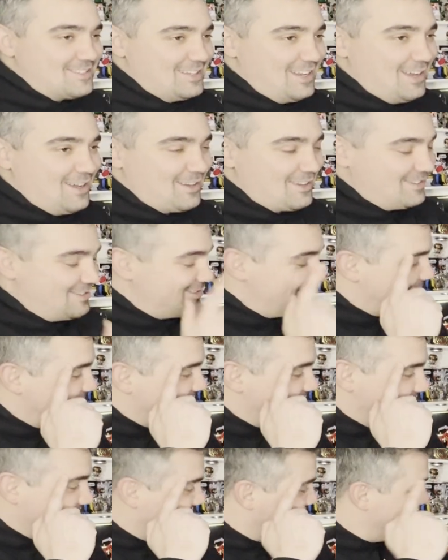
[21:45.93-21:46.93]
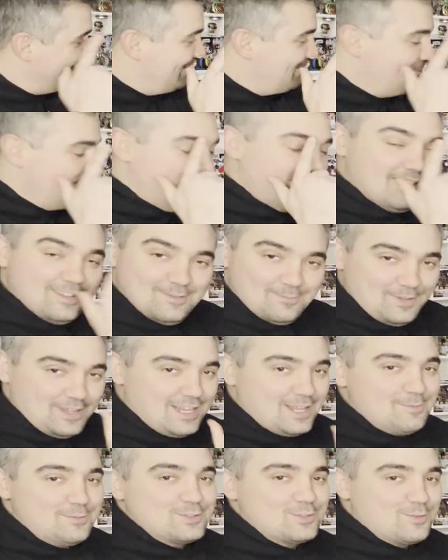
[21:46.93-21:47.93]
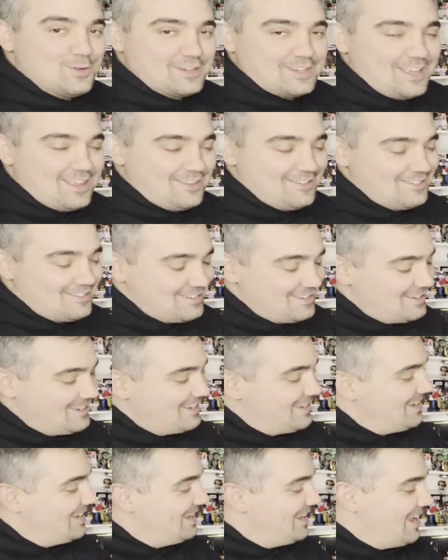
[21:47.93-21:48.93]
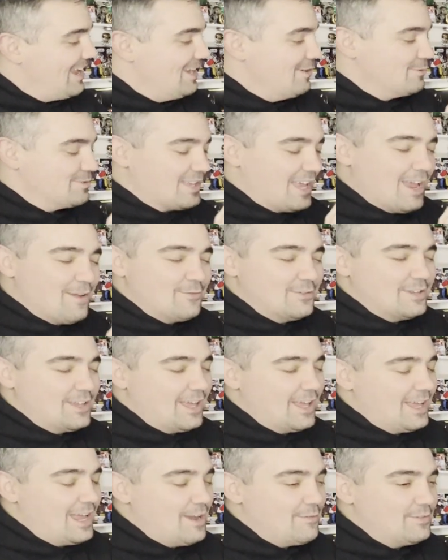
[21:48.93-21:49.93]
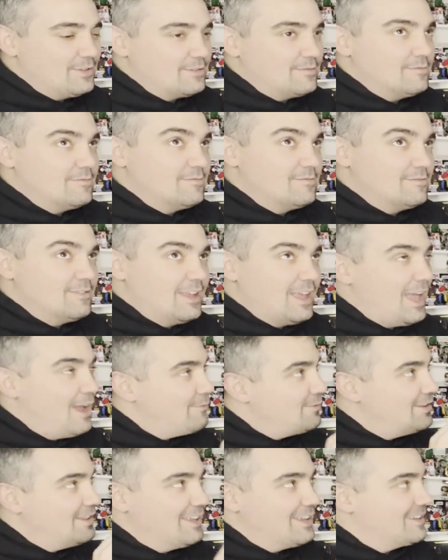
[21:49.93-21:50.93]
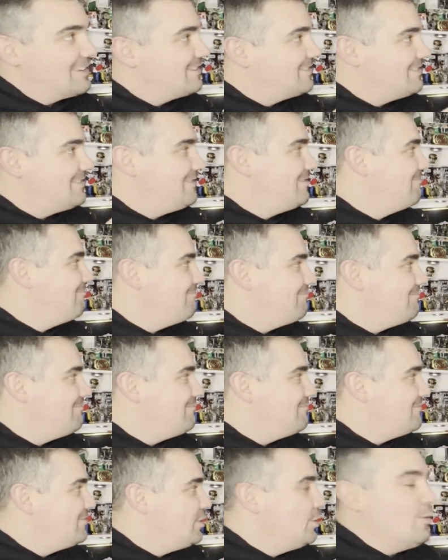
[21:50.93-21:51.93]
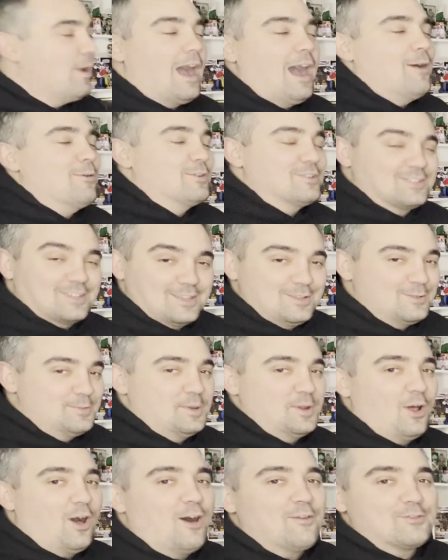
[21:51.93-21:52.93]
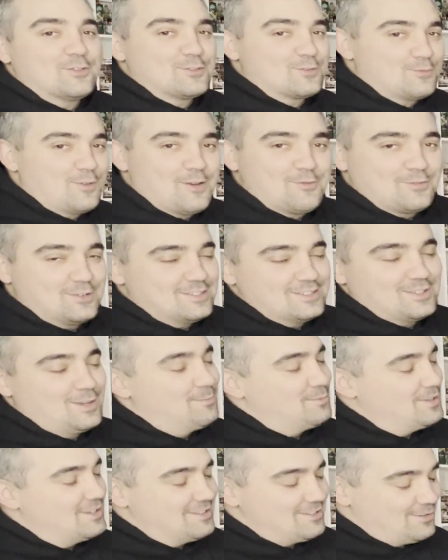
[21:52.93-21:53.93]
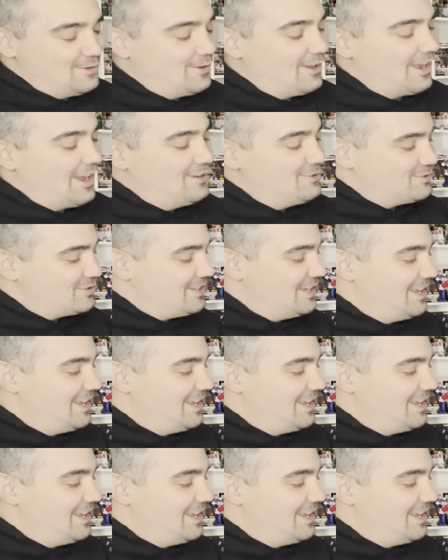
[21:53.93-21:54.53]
and because me and him used to work together, and it was every day, every like 2 hours. Like, there would be an offers for reference something. So like I understand.